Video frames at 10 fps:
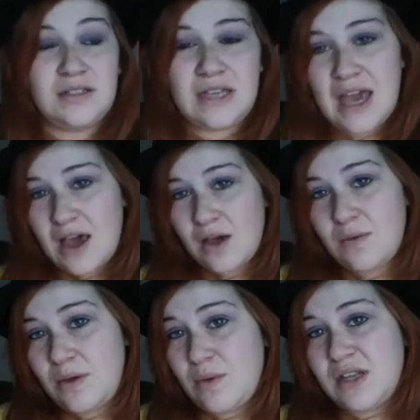yeah,
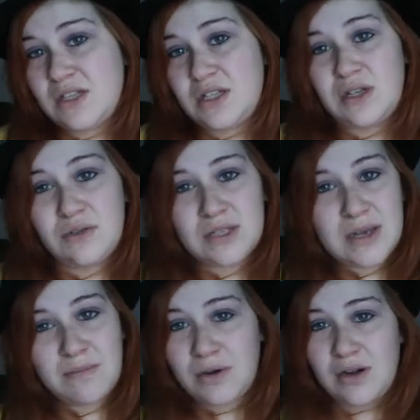we went to
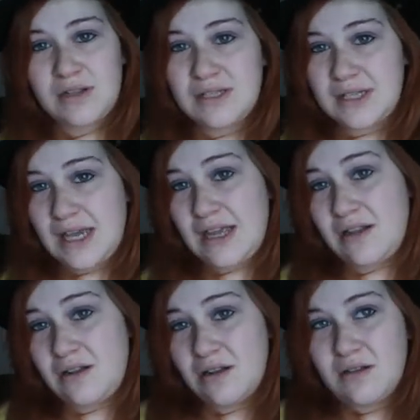Tim Burton's
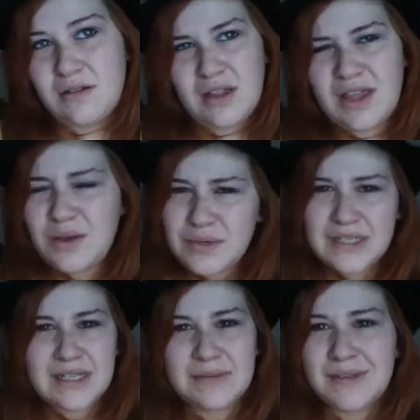in, I think it
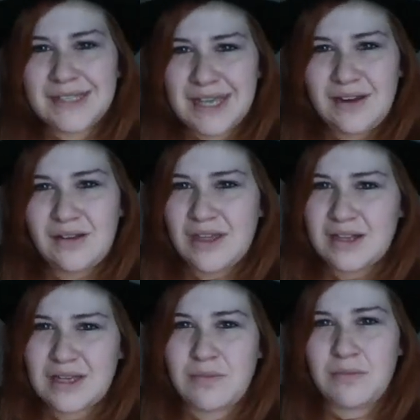was six months later
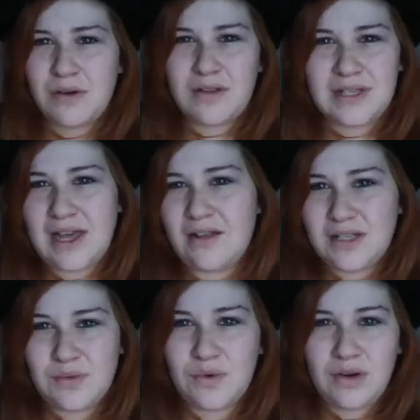that Tim Burton's
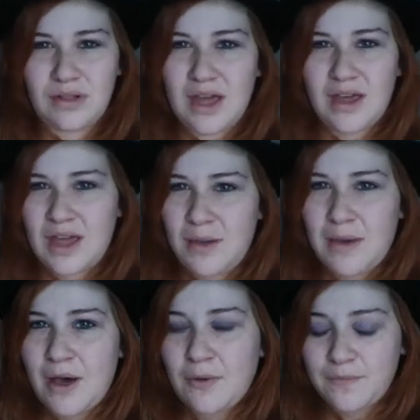Alice in Wonderland
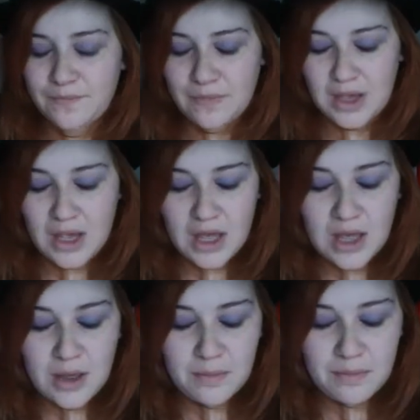came out.
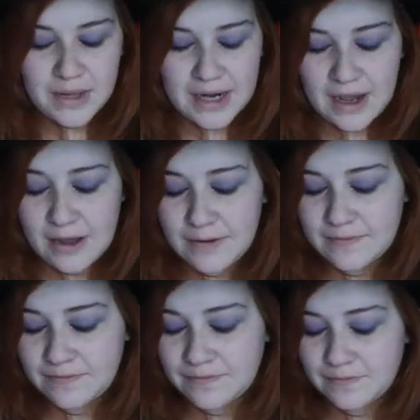But, uh,
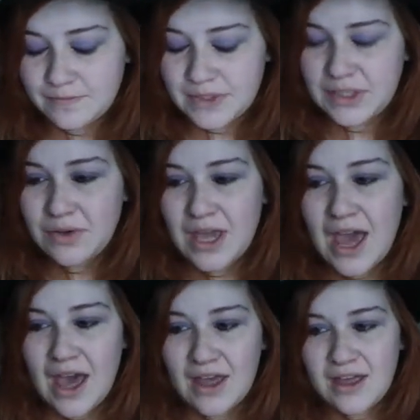so
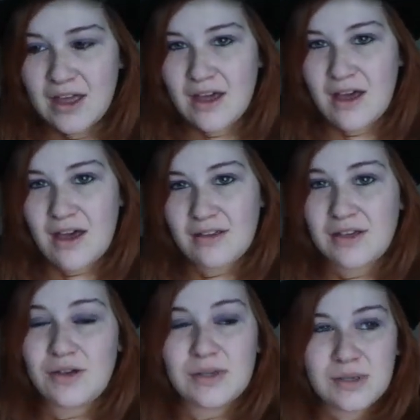yeah, uh,
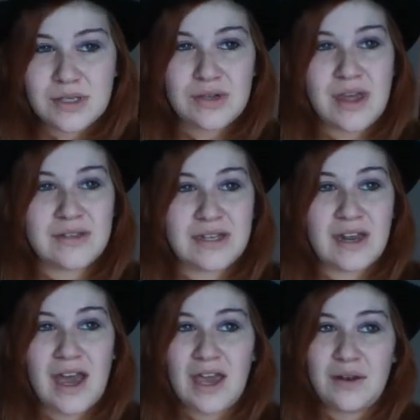Christmas
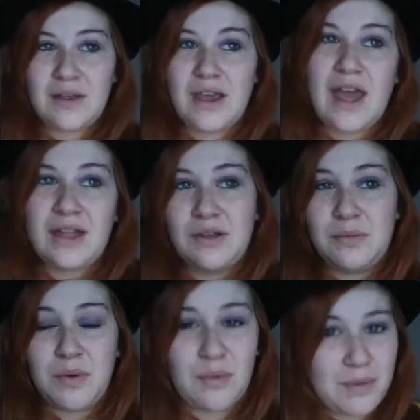2009 had to
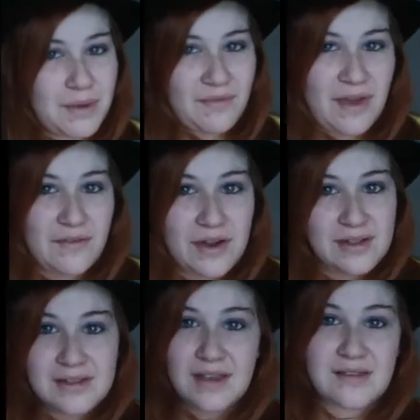have been one of my
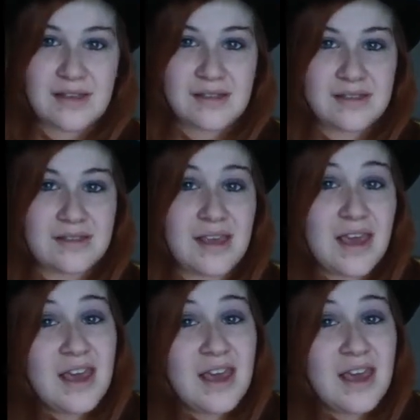favorites because it's